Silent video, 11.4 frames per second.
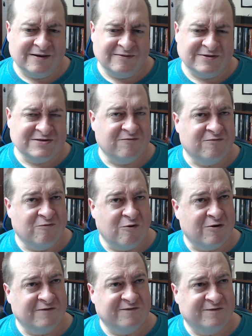is it
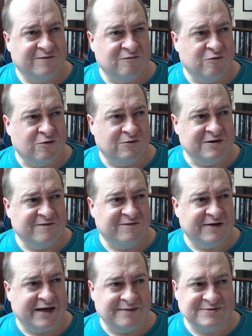World in
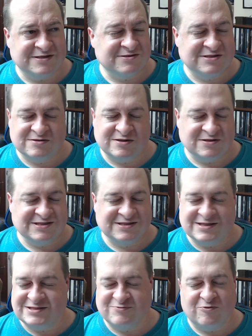Flames? There's
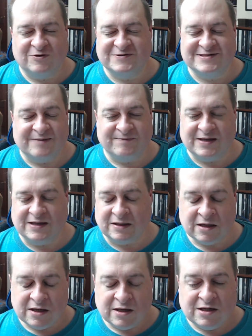it's World something.
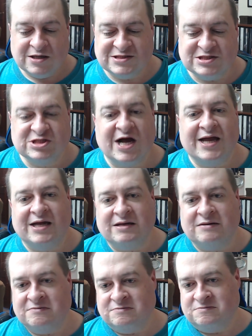It's a giant,
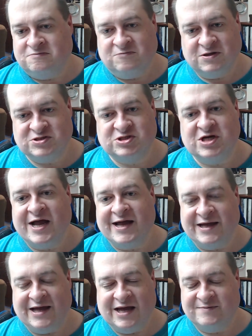one of those
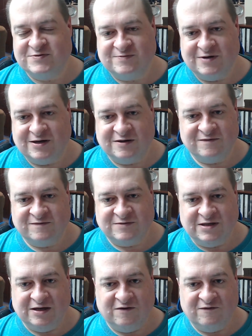giant games where,
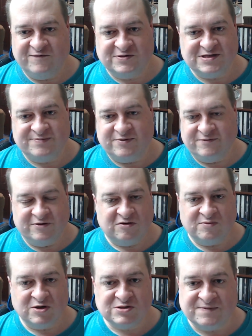fills up a
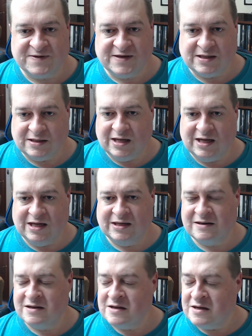room or something.
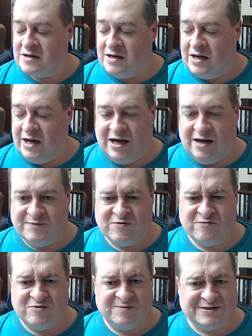And the
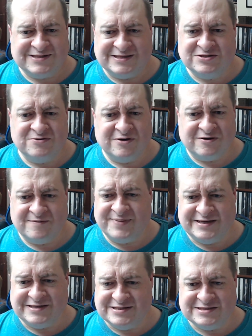rule book's like 200
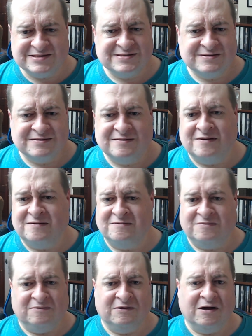pages
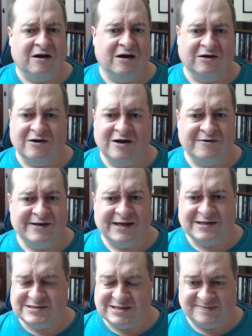long, or
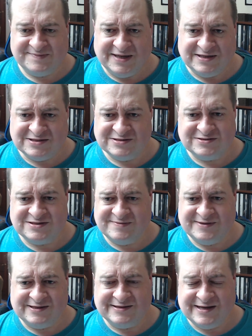186 pages or
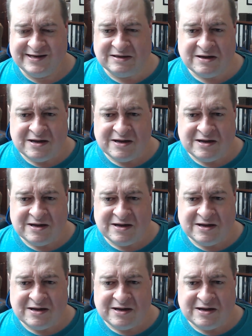something like that. And